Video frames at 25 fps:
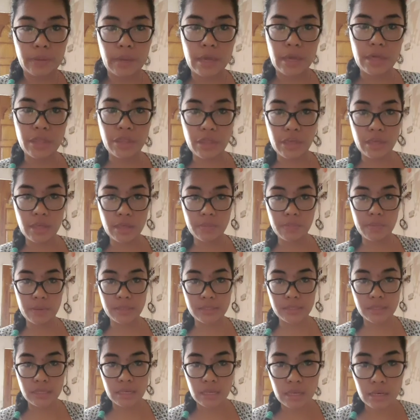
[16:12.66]
I think
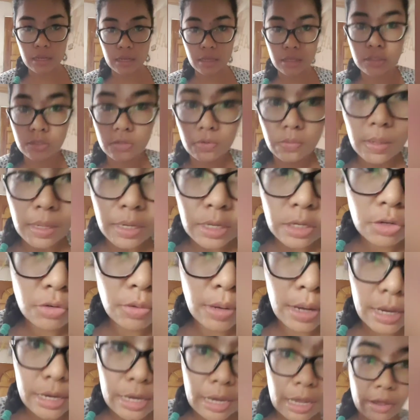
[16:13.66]
my skin has already
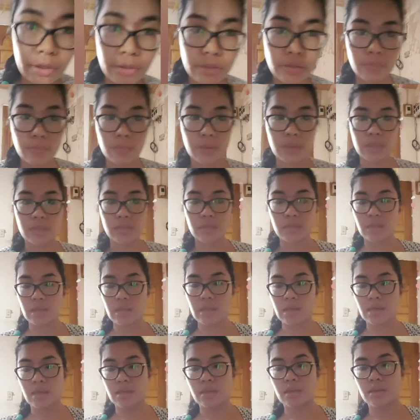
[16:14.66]
dried out a bit,
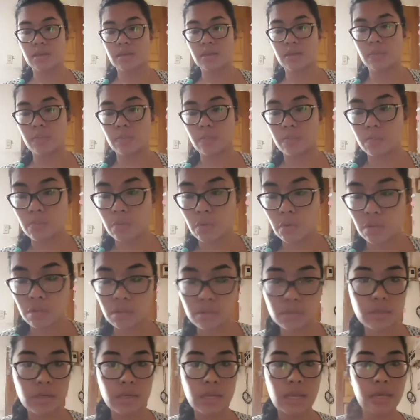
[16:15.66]
and
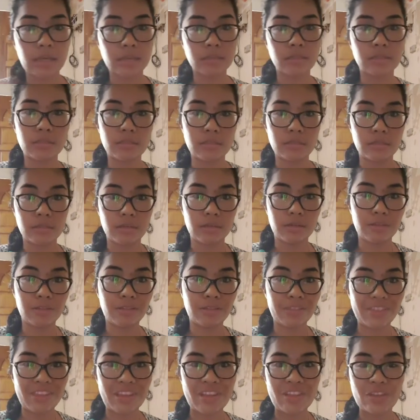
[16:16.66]
the next
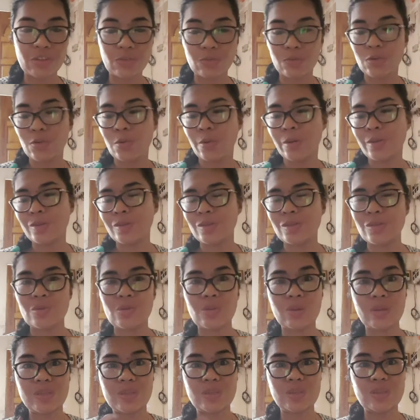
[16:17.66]
thing that we're going to
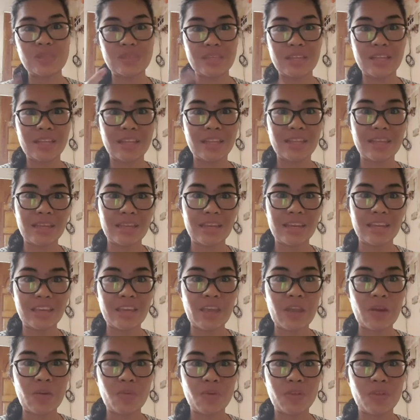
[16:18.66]
do is to seal it in
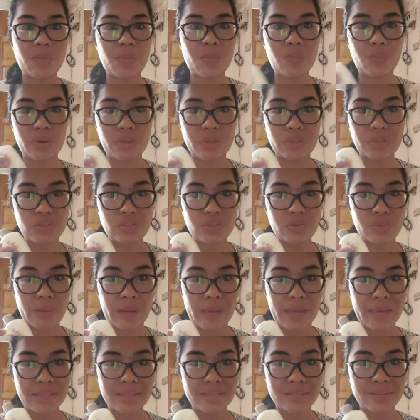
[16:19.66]
again with a
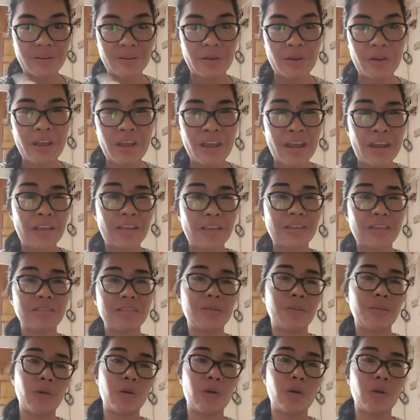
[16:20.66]
moisturizer,
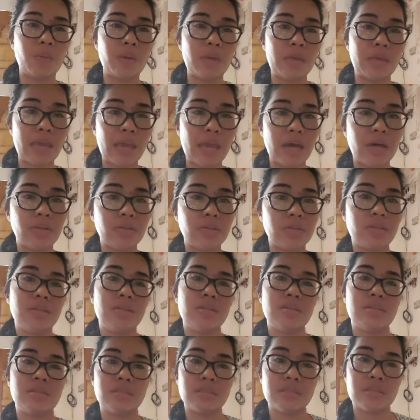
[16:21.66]
because I'm going out
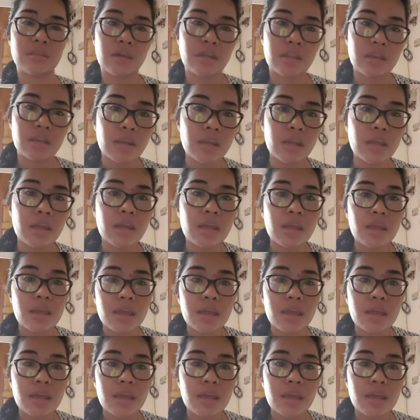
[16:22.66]
in the sun.